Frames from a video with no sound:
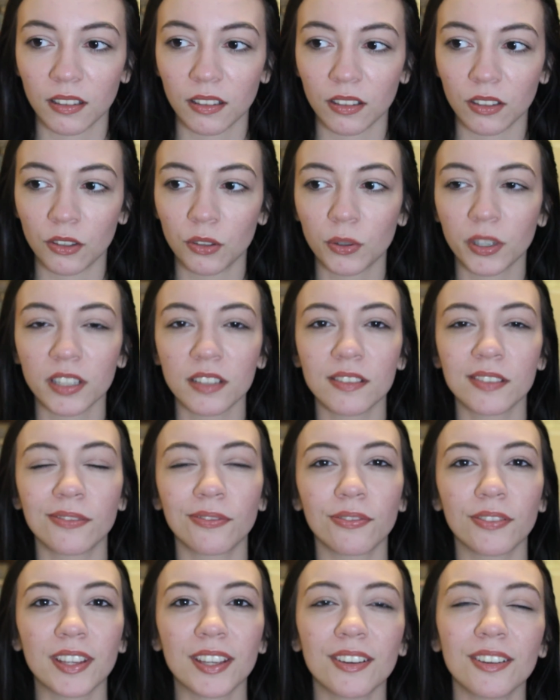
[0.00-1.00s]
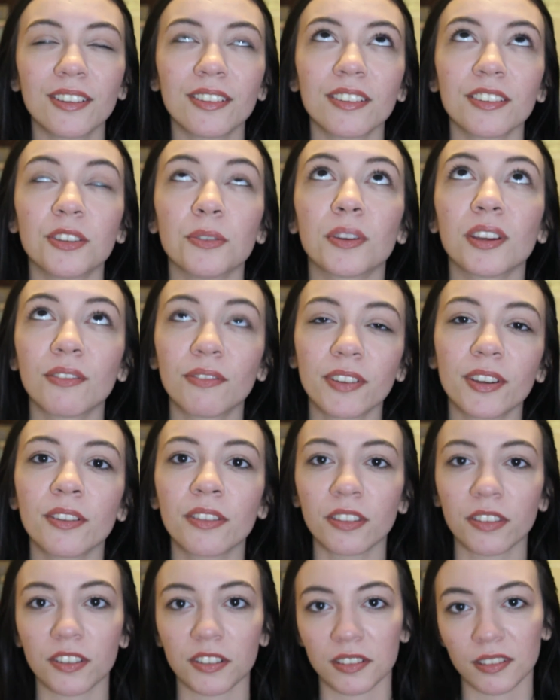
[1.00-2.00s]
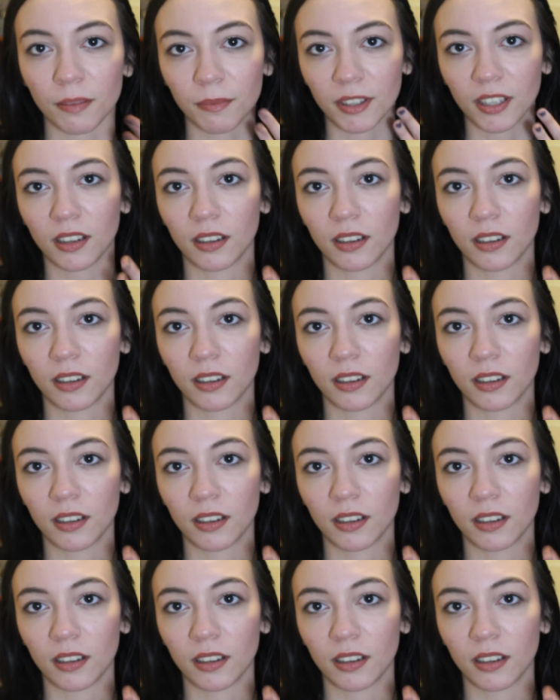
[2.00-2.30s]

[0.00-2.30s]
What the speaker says: You can feel that there's something